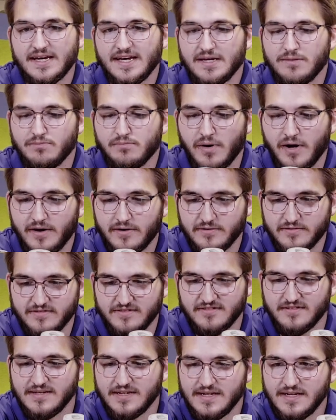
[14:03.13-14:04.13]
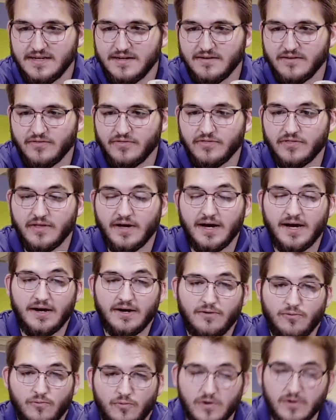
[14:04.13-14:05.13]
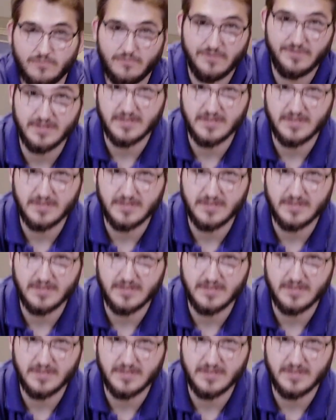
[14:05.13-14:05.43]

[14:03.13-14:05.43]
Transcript: in bottle C, the one with